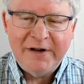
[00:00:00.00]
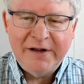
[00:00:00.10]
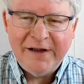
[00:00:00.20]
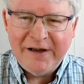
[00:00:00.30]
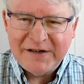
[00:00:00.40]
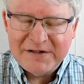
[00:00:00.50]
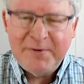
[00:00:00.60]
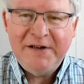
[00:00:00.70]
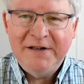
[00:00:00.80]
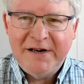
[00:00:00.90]
I
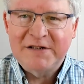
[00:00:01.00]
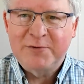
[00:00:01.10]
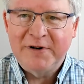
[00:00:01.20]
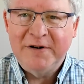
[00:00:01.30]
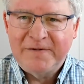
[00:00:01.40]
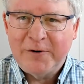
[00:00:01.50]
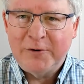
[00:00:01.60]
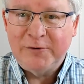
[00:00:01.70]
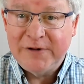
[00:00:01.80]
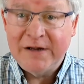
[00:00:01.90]
expected XWord
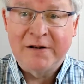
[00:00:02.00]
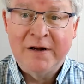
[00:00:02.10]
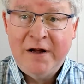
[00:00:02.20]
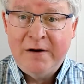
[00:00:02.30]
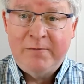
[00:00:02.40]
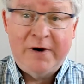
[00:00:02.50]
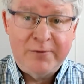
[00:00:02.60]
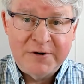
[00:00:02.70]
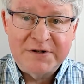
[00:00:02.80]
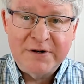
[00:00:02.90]
Info, like my
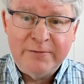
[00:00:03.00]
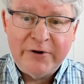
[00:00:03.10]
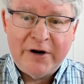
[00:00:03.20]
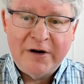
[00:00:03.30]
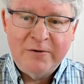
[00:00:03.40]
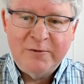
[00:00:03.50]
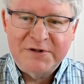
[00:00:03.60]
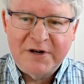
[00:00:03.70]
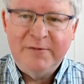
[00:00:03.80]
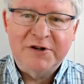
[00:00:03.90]
personal blog,
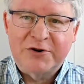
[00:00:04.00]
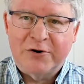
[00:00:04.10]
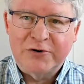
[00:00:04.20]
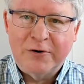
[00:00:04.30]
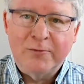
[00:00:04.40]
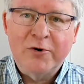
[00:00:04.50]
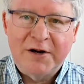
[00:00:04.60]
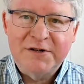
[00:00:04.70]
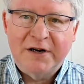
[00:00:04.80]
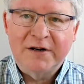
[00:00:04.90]
was going to be a short-term
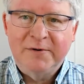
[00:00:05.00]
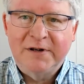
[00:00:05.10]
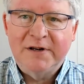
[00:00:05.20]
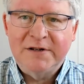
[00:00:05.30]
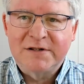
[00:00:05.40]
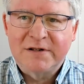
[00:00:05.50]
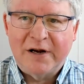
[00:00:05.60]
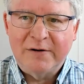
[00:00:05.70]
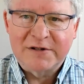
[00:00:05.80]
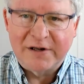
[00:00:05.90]
project, because
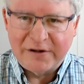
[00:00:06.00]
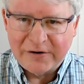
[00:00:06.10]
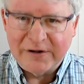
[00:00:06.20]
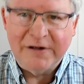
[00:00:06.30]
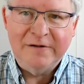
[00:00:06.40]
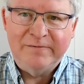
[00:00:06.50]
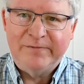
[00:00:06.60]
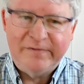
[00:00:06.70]
I was clearly